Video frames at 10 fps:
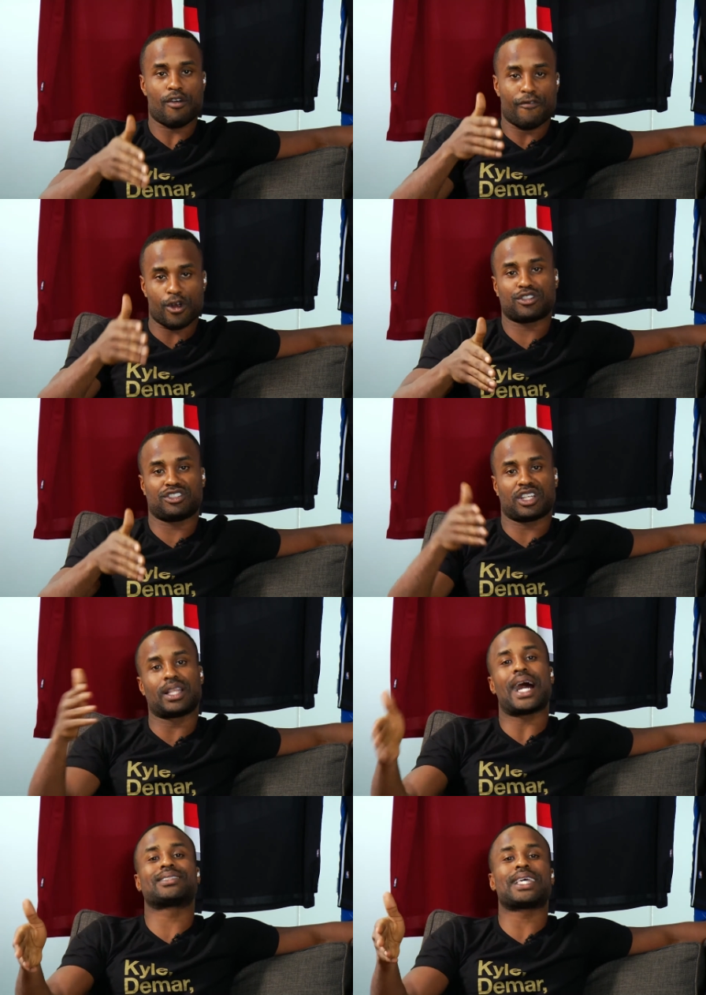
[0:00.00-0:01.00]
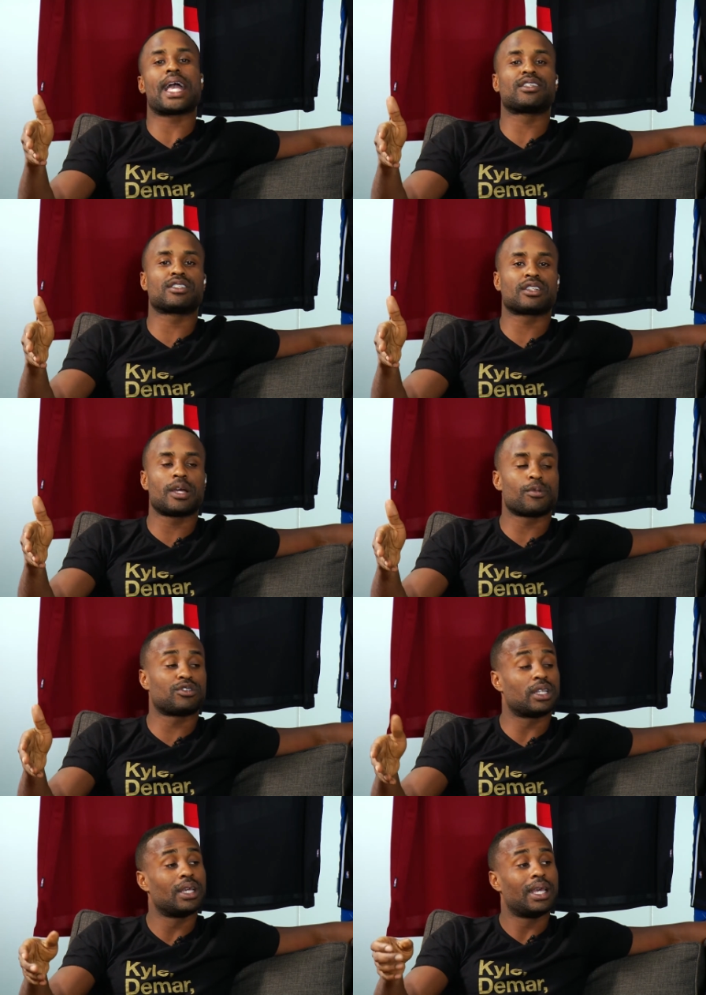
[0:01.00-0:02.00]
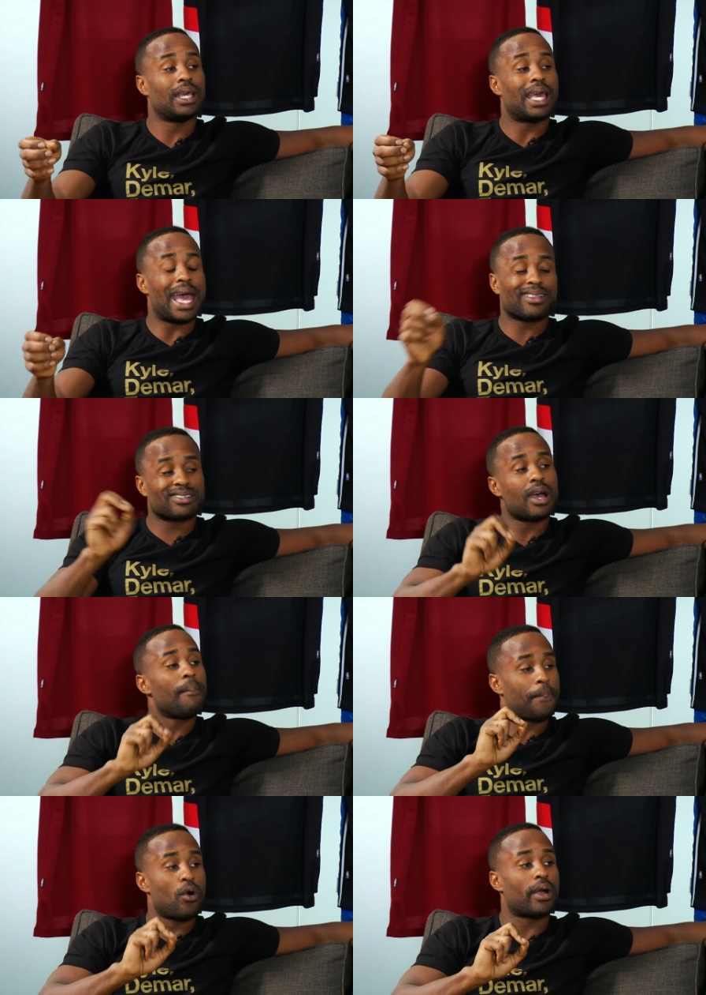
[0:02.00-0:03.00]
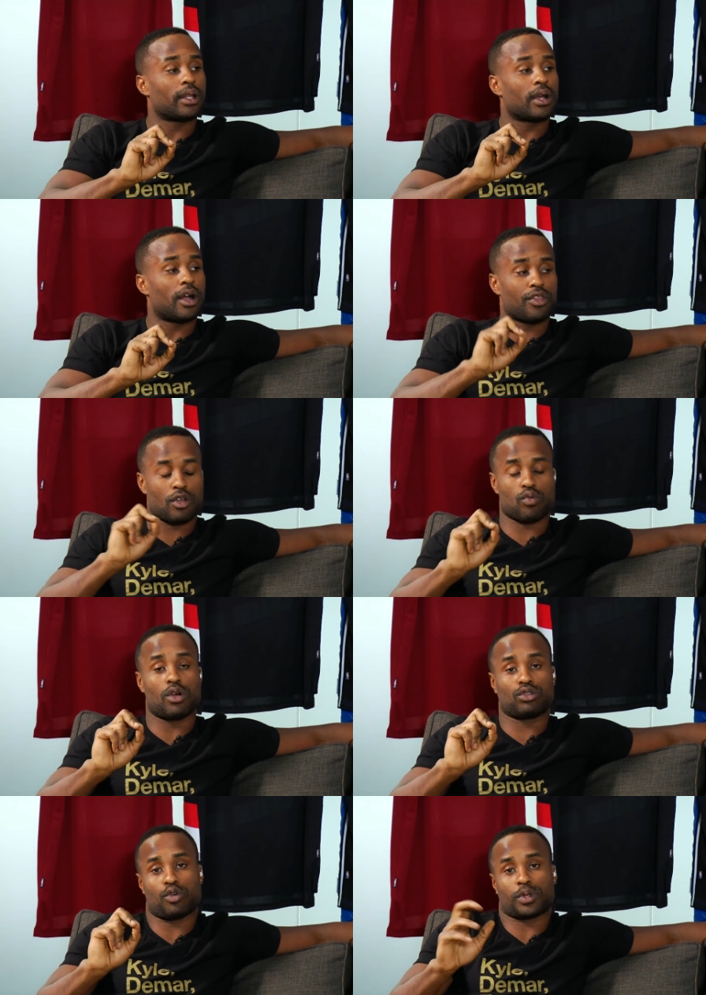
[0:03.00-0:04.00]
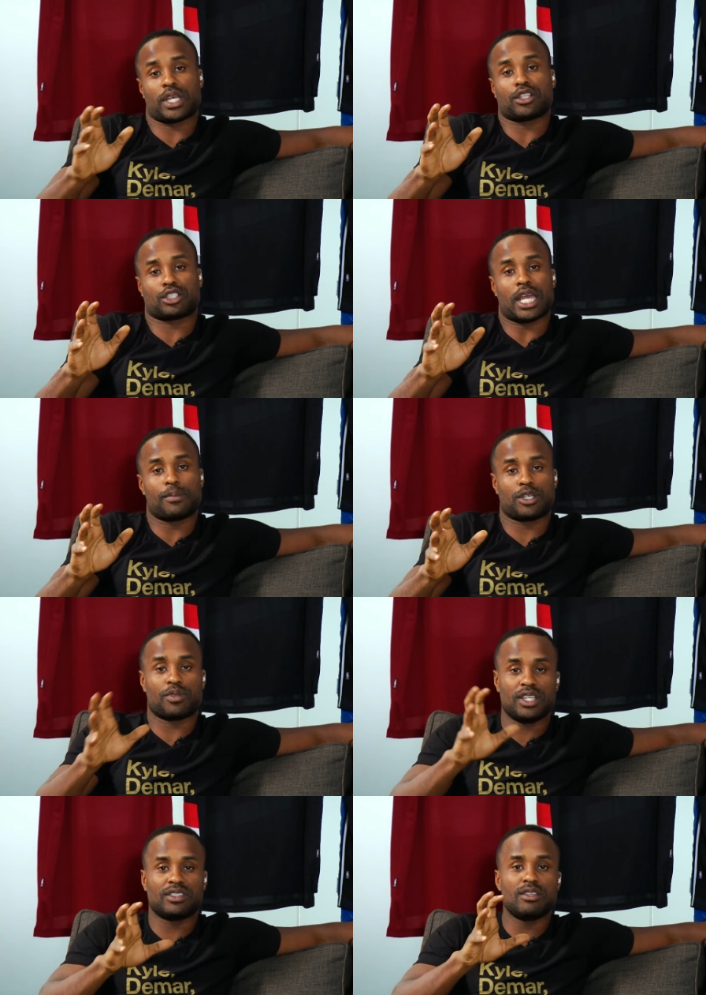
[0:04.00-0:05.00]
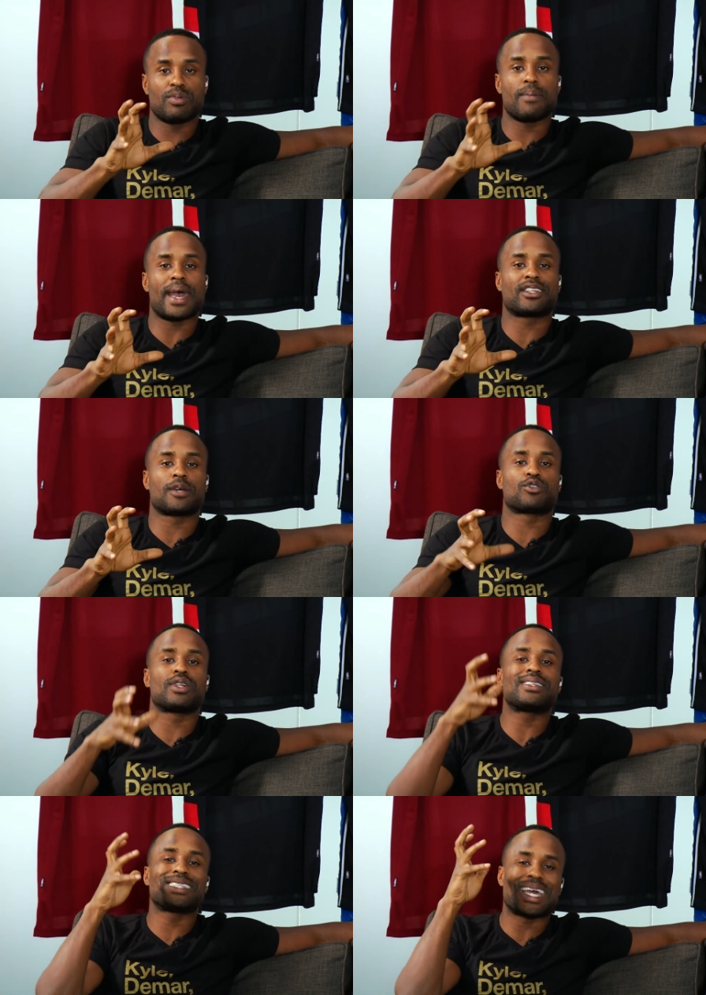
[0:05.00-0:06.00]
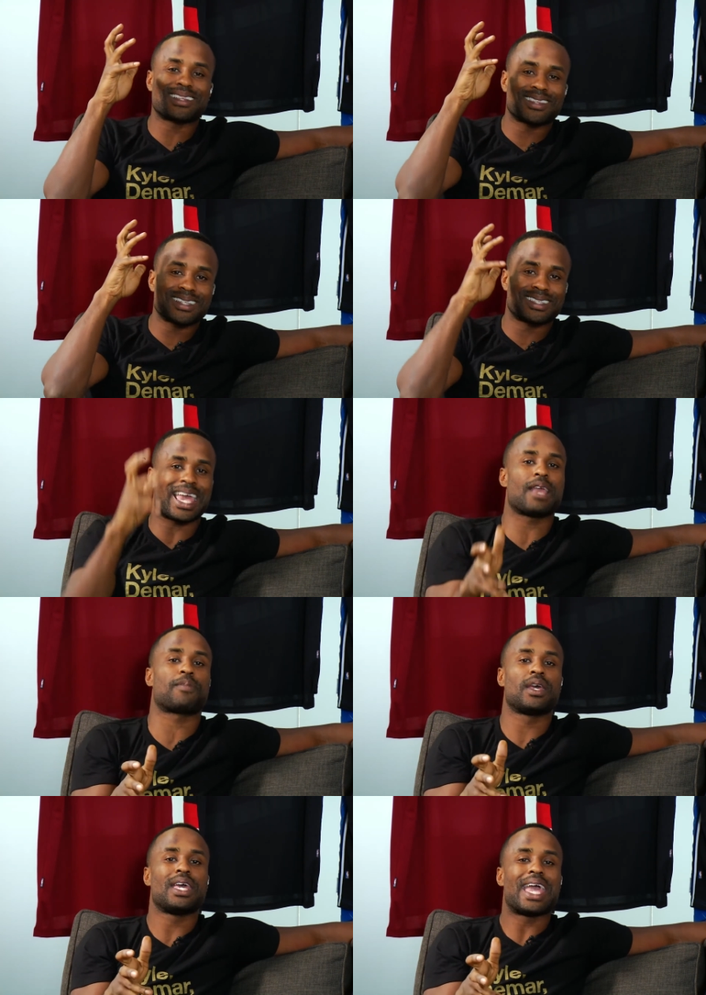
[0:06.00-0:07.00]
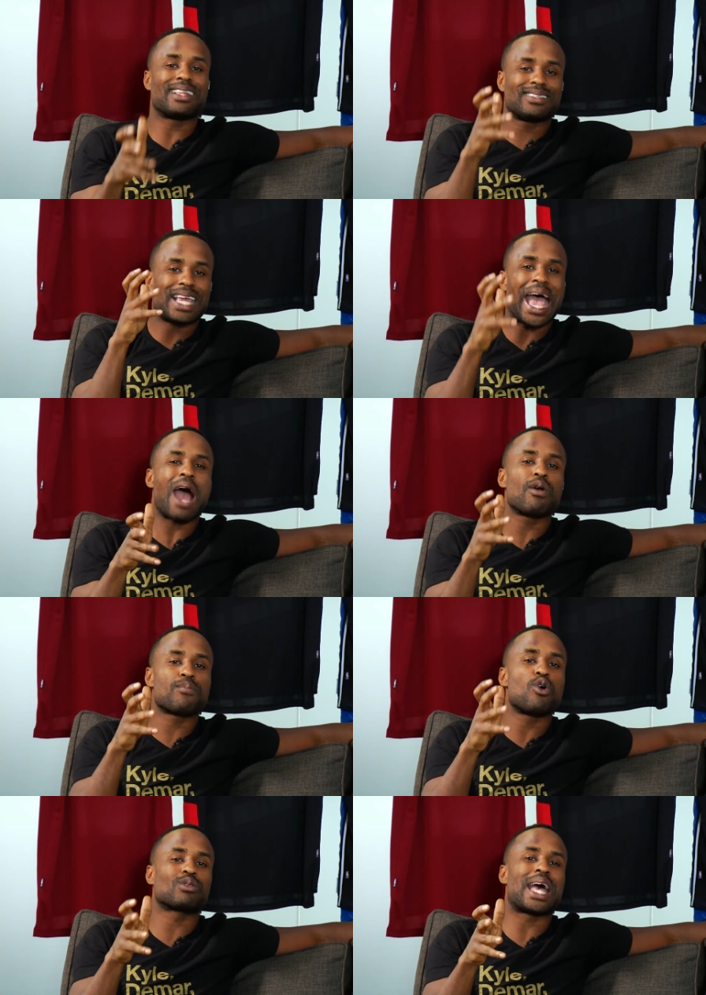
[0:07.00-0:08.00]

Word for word: versus the Los Angeles Clippers. And at some point on their road to a potential championship, these teams may match up. So let's get to the tape and see how it broke